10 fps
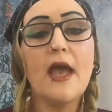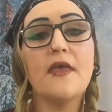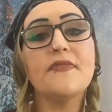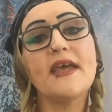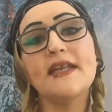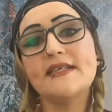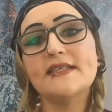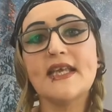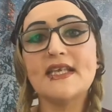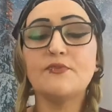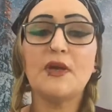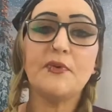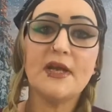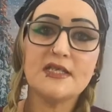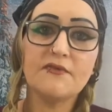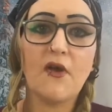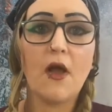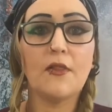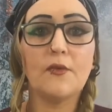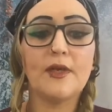and then it's preparation for
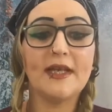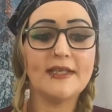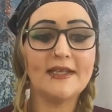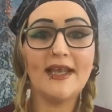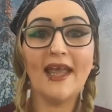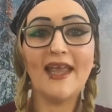Halloween.